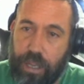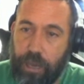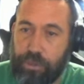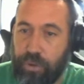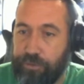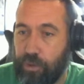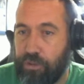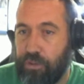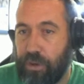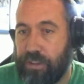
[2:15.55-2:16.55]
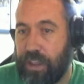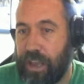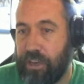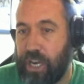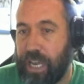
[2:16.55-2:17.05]
So it folds to us in the
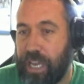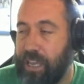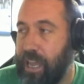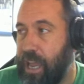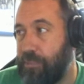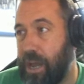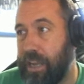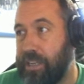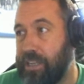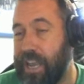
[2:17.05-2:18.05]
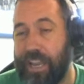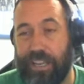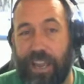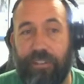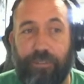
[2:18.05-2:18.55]
hijack. In game, I tanked
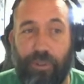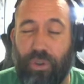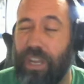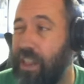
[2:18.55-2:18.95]
and folded.